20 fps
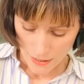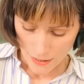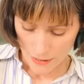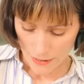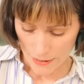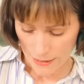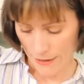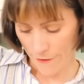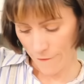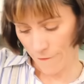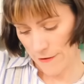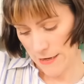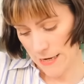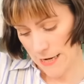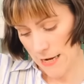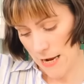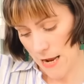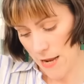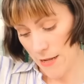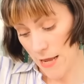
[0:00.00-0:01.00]
Lovely,
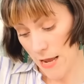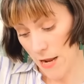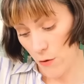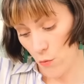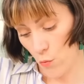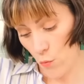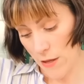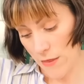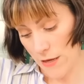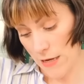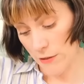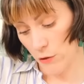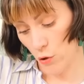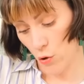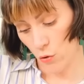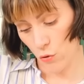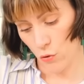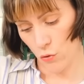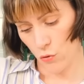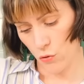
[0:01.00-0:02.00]
and then when that's
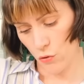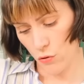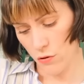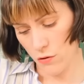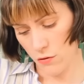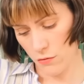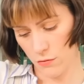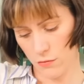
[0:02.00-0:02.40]
all